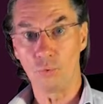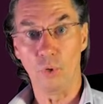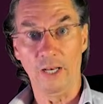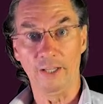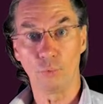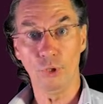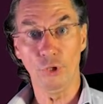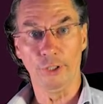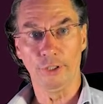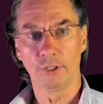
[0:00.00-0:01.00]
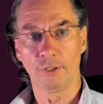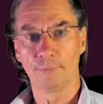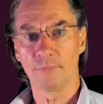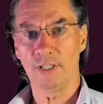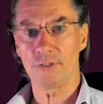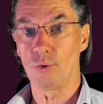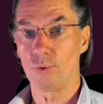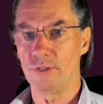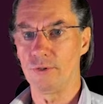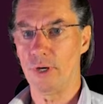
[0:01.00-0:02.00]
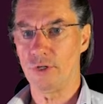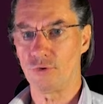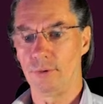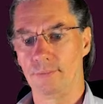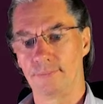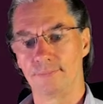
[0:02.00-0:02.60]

Will it work? That's always the question.